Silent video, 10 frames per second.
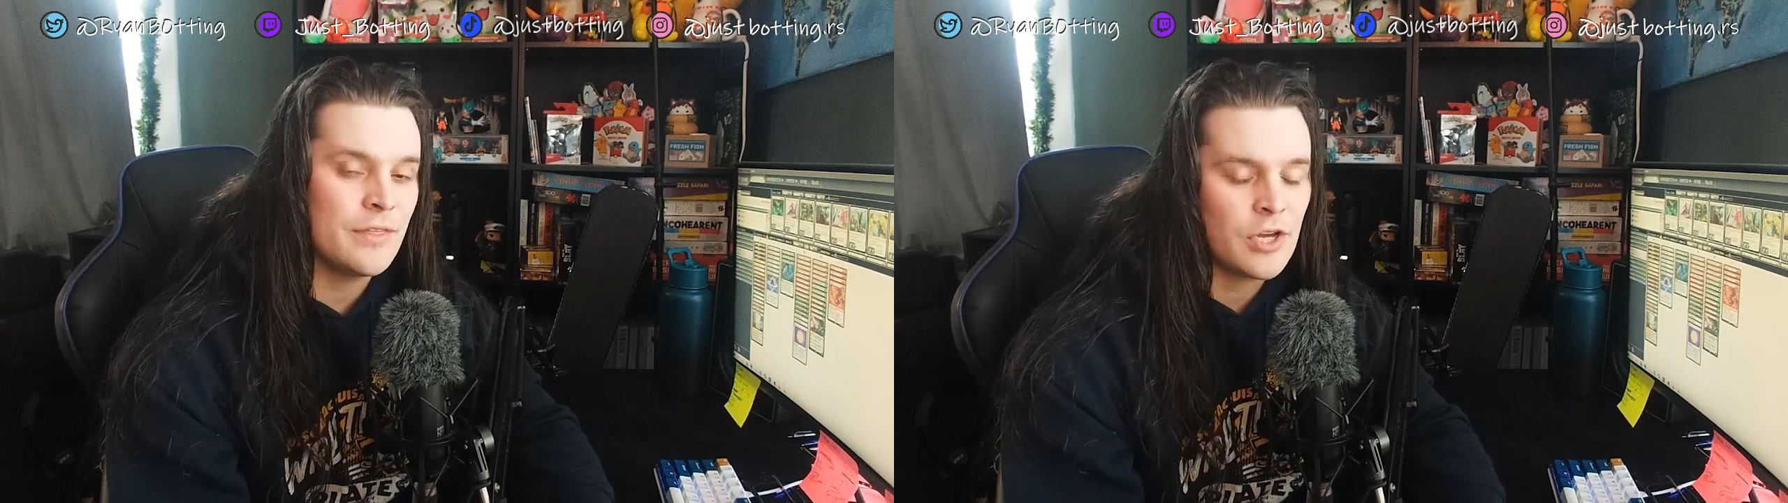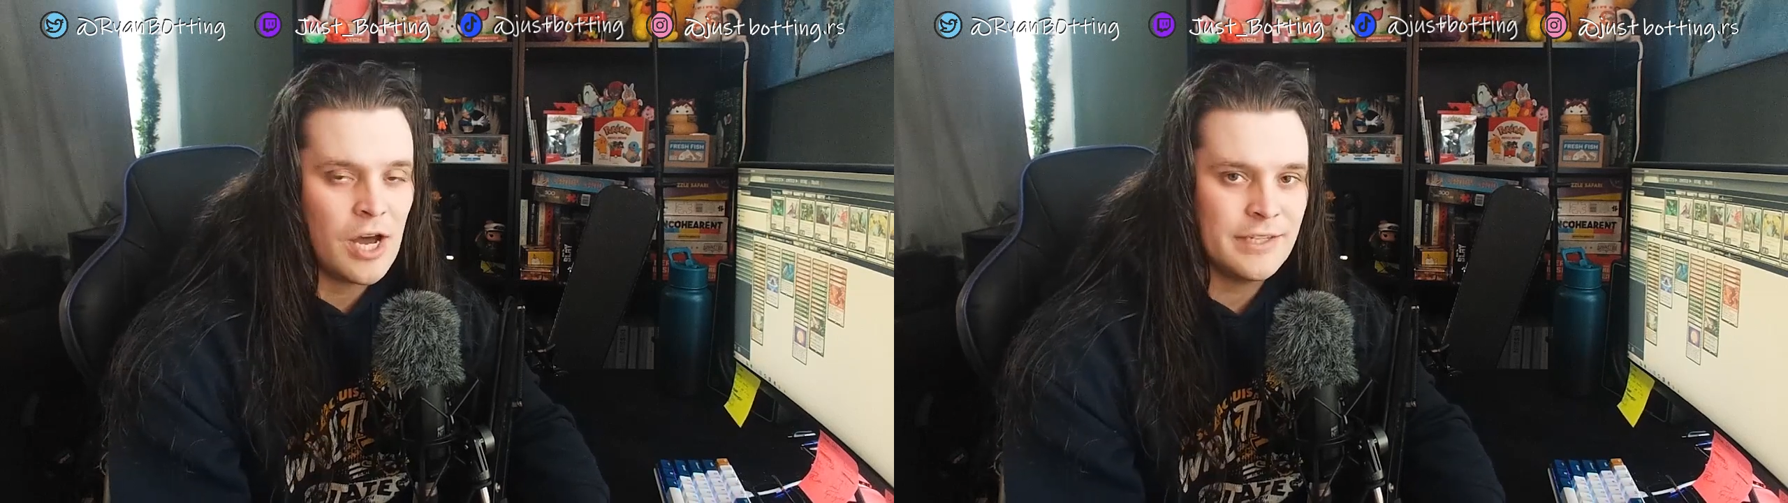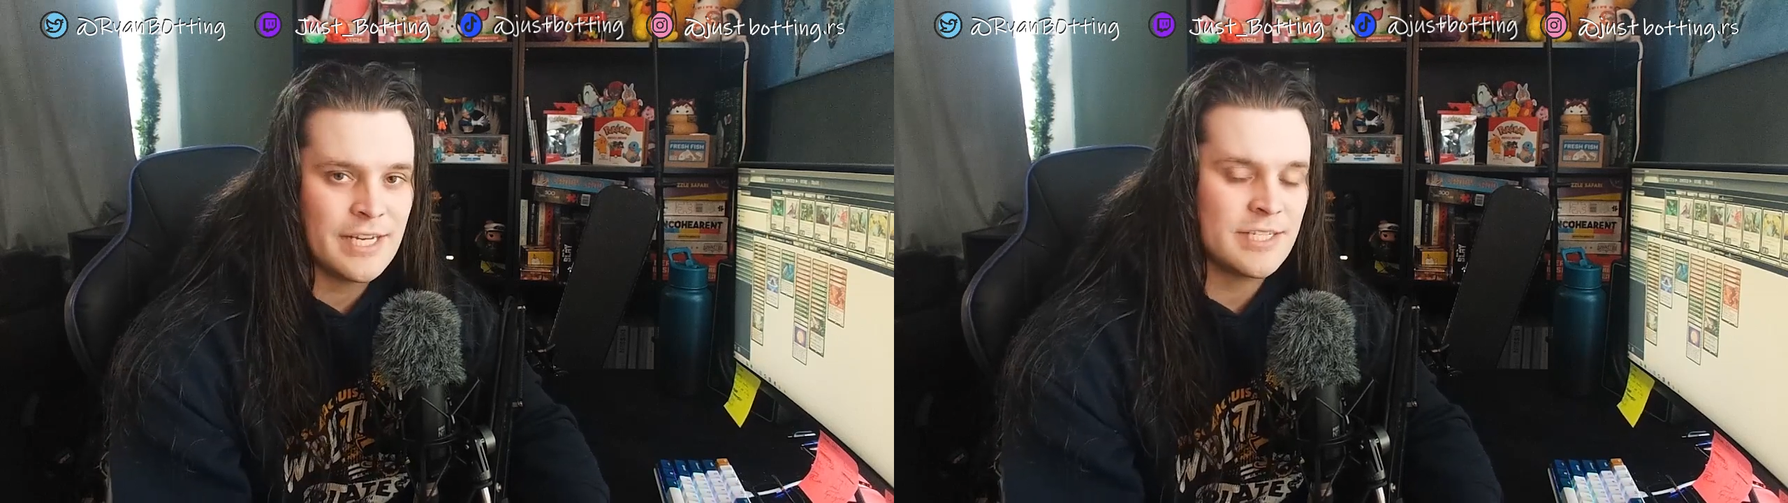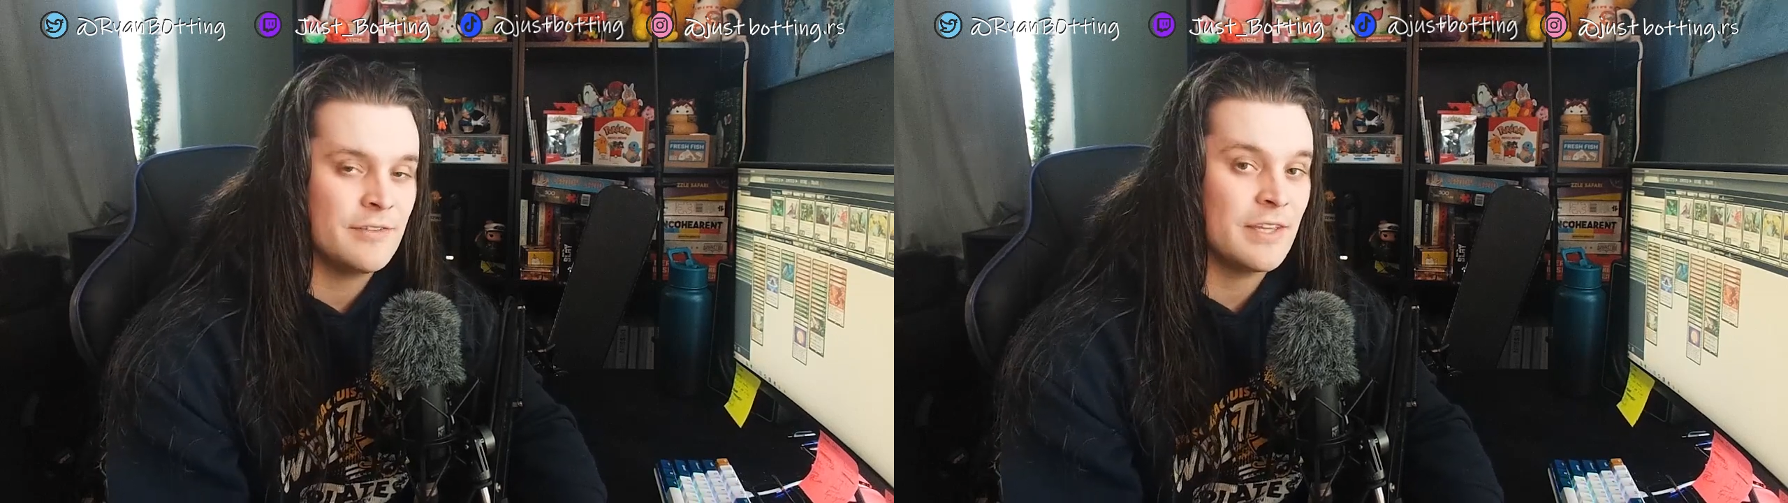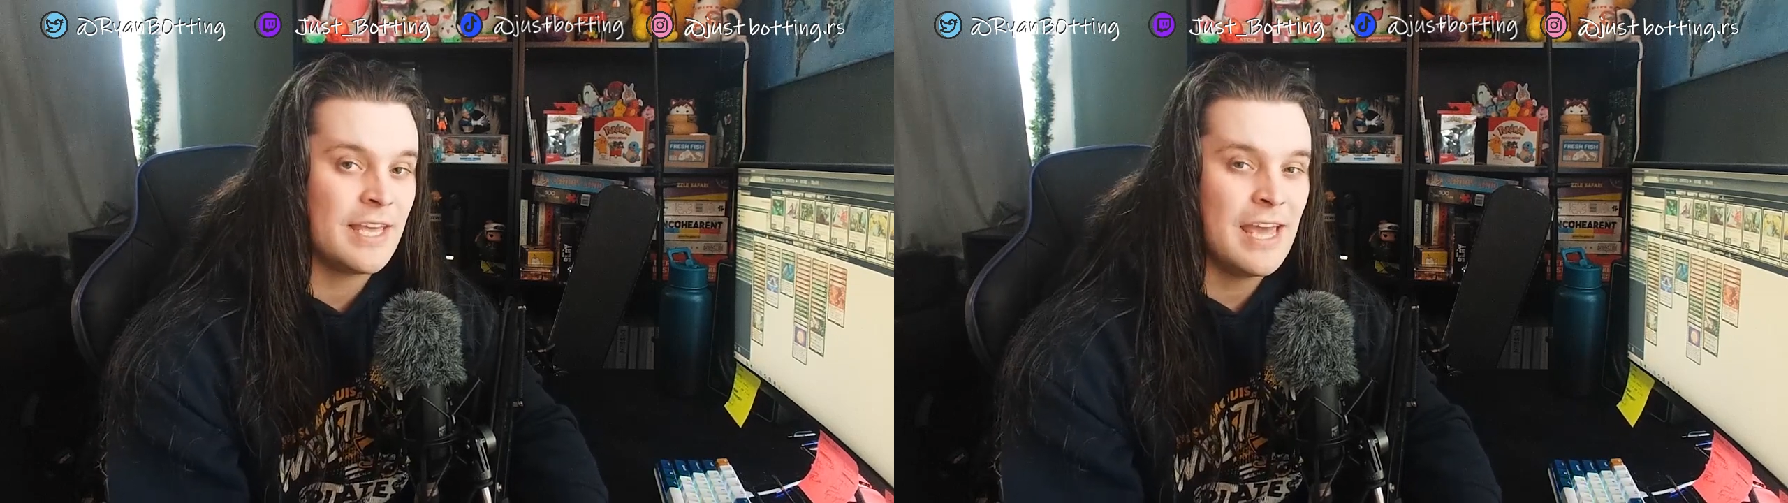the context
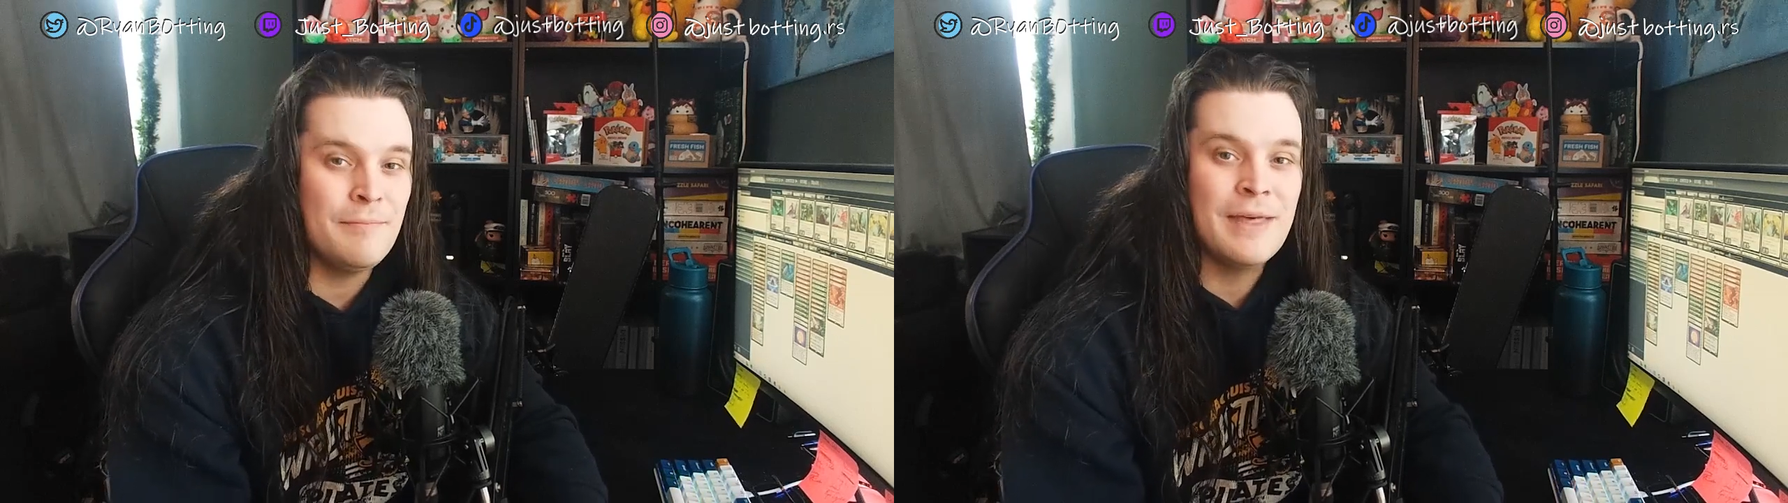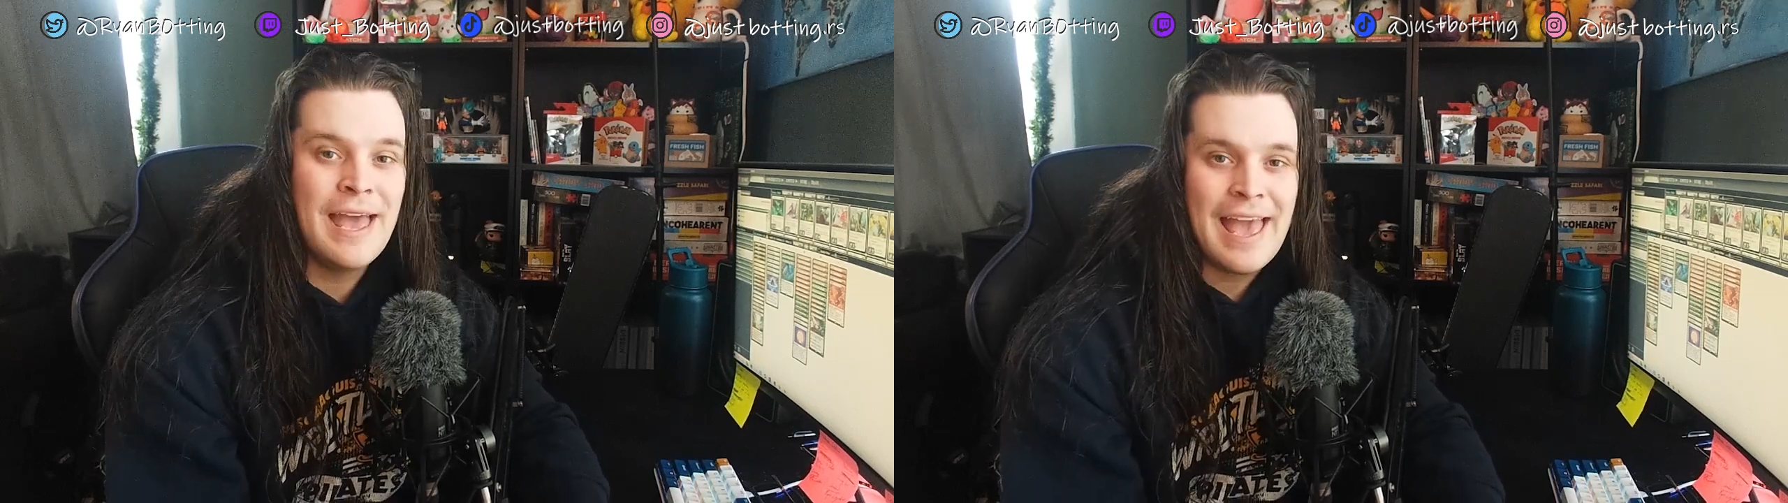of the game